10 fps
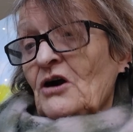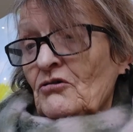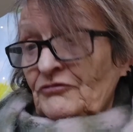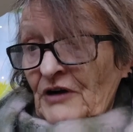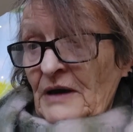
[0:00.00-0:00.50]
a
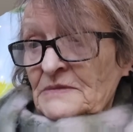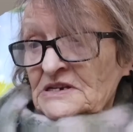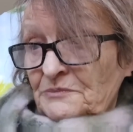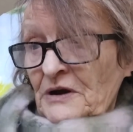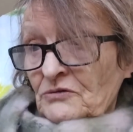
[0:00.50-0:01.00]
cold frame in
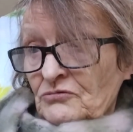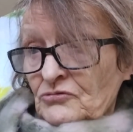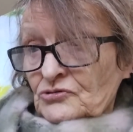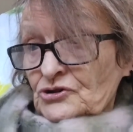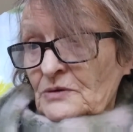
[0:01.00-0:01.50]
spring or
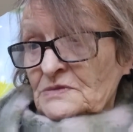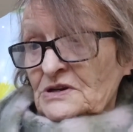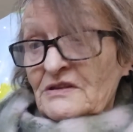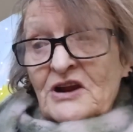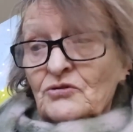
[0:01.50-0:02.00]
autumn.
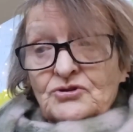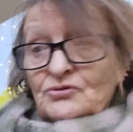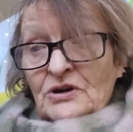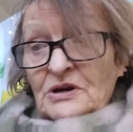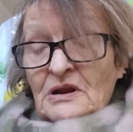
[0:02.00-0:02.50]
So they're not
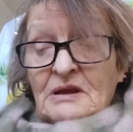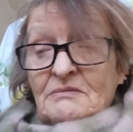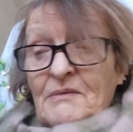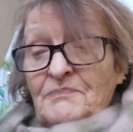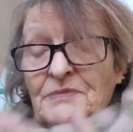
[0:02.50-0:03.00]

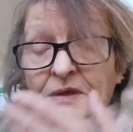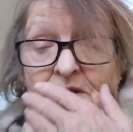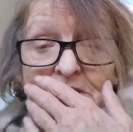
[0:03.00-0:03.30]
talking.